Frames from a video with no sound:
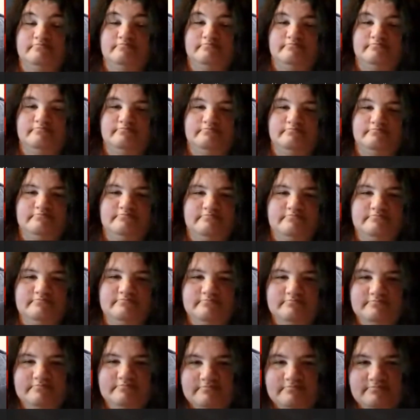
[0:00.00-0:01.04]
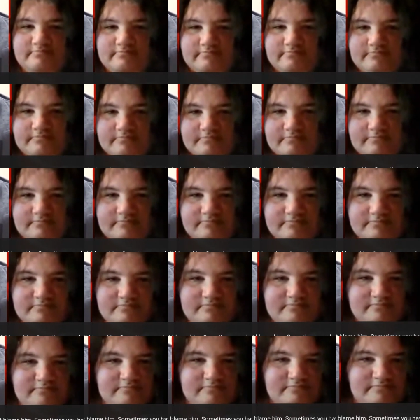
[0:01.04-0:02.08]

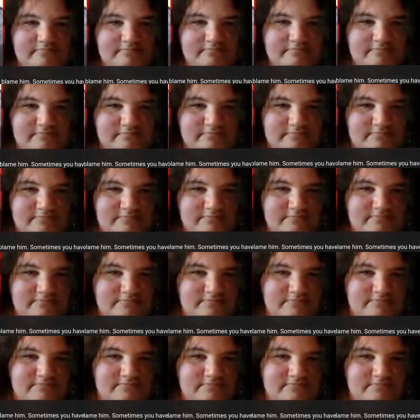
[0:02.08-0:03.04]
(not speaking)